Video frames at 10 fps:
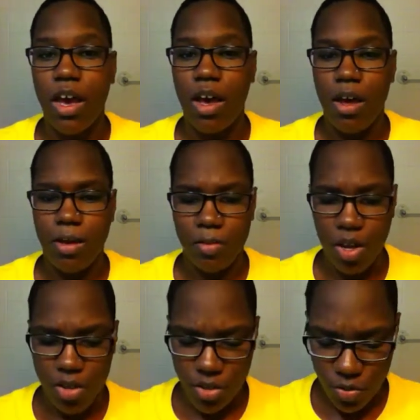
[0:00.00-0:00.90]

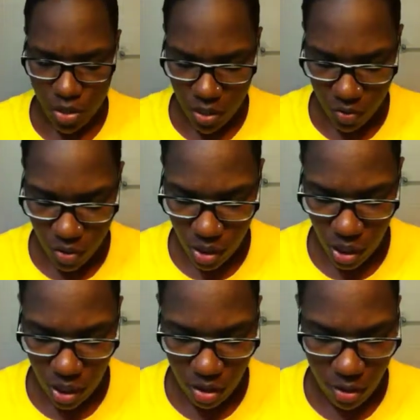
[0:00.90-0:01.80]
Also, another
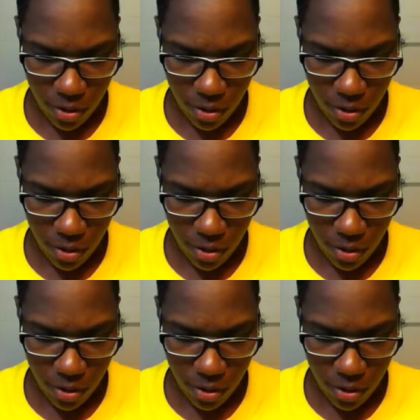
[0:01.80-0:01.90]
thing,